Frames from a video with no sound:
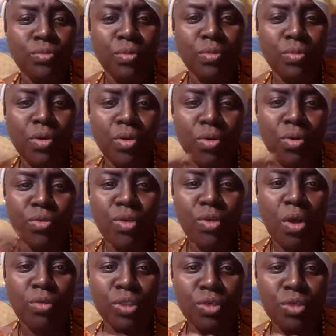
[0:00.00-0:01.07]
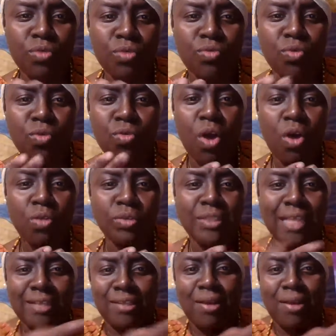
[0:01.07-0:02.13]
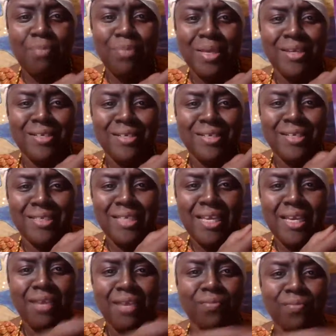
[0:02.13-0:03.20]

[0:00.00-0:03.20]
Who knows who? Who knows that they're being deceived?